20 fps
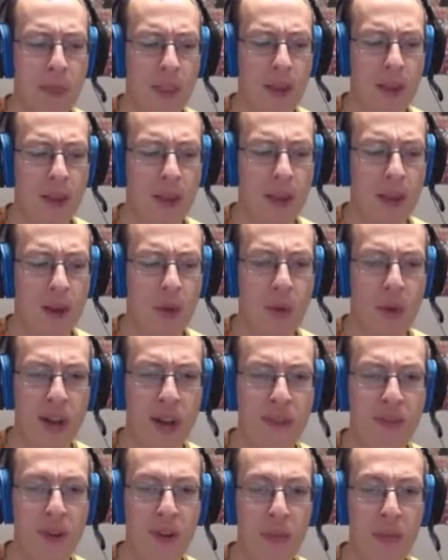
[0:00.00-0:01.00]

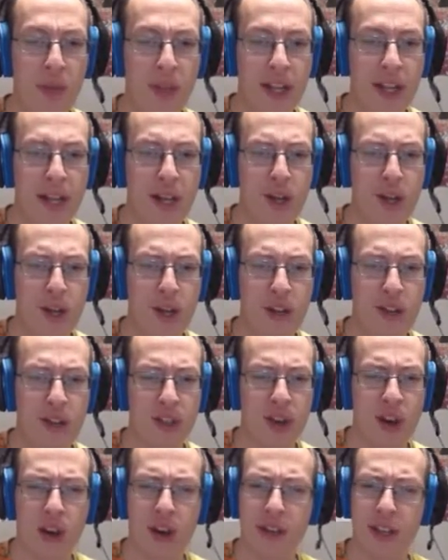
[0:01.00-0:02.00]
whenever a player draws a
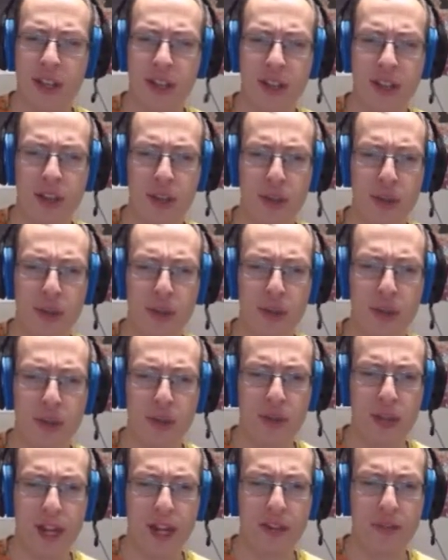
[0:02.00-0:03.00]
card, you lose
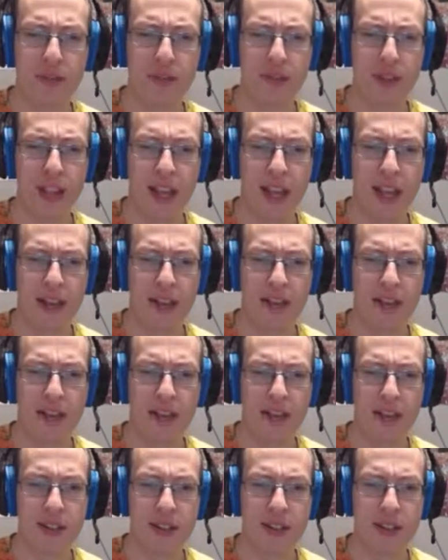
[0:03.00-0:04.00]
2 life, and
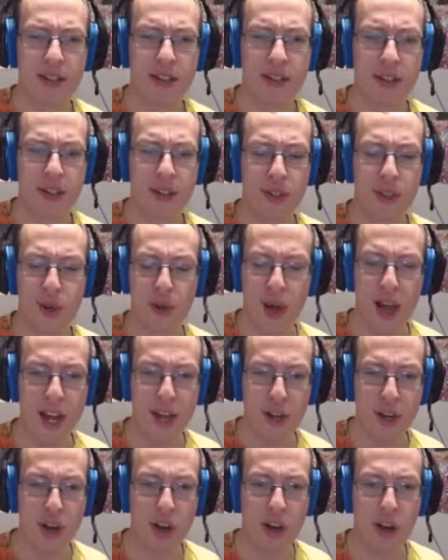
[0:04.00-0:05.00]
so I
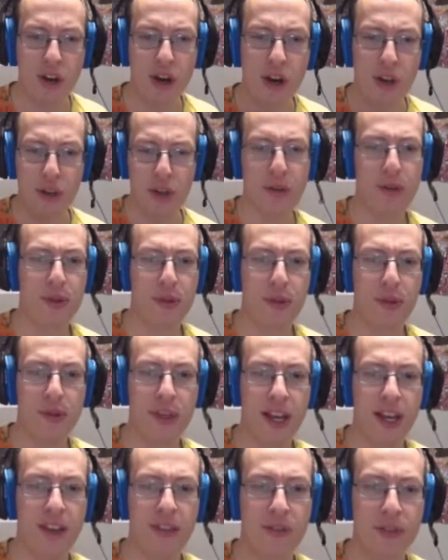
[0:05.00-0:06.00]
draw a card, you lose 2
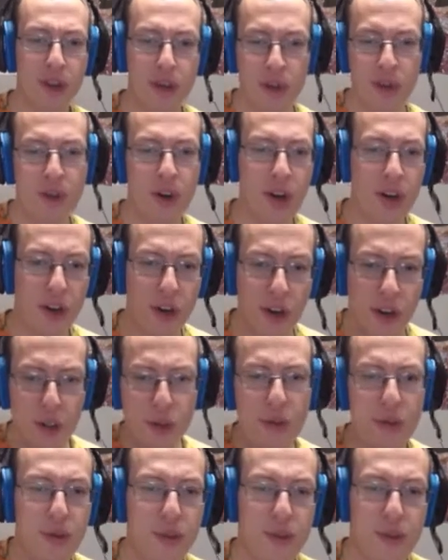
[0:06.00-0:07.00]
life. You draw a card,
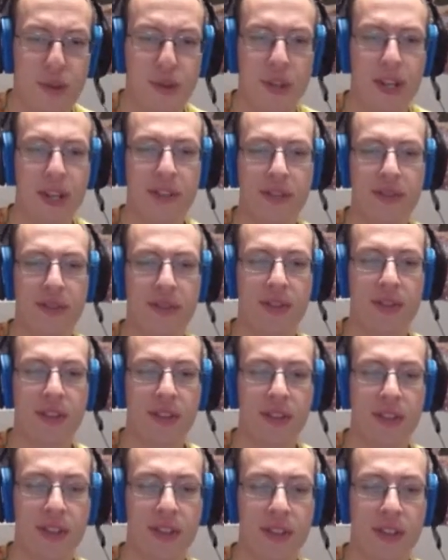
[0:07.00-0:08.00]
you lose 2 life.
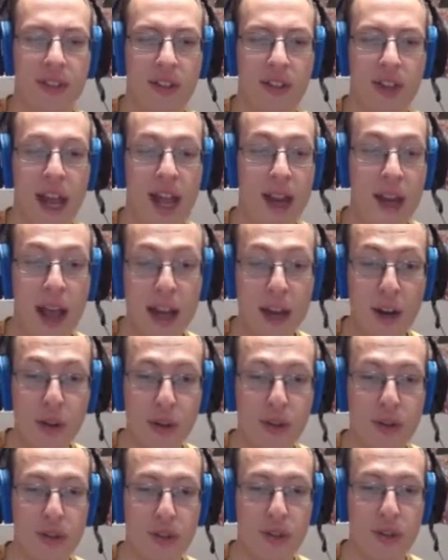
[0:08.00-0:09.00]
I don't
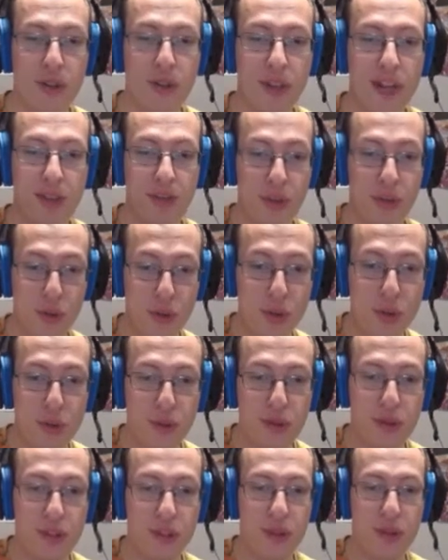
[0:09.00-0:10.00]
lose the 2 life. You
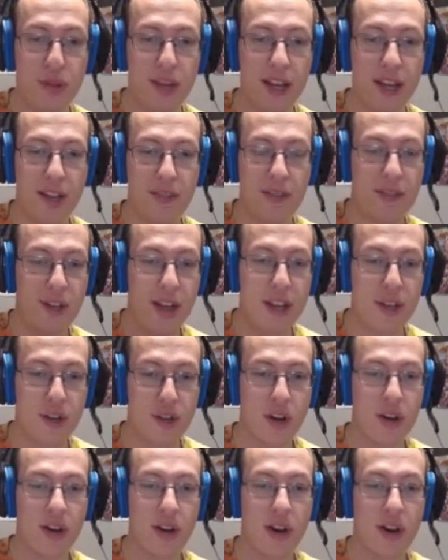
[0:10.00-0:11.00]
lose the 2 life if I
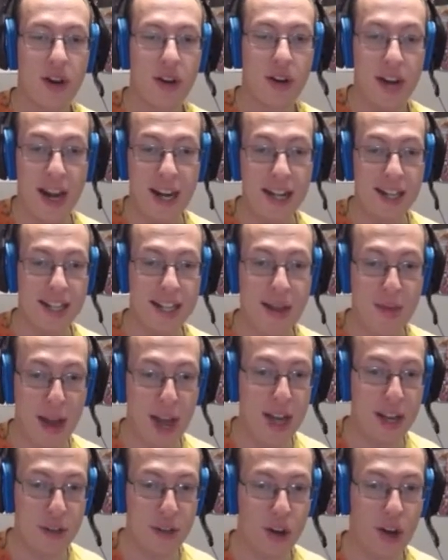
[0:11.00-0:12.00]
draw a card. Anytime
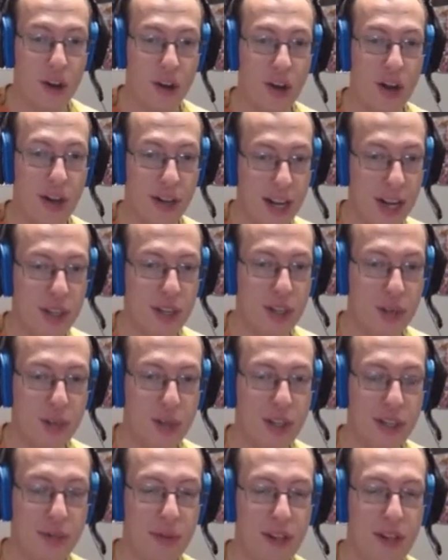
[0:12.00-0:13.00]
I draw a card, not just
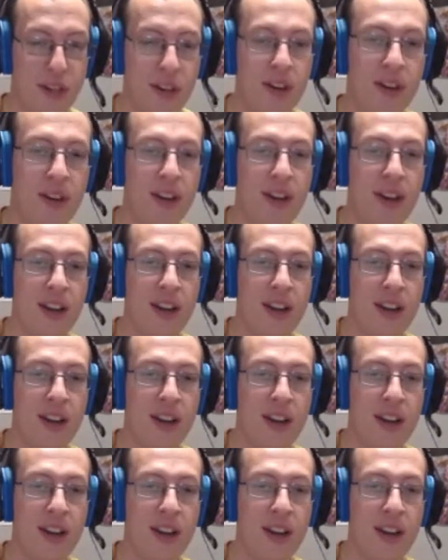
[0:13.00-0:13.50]
beginning of my turn.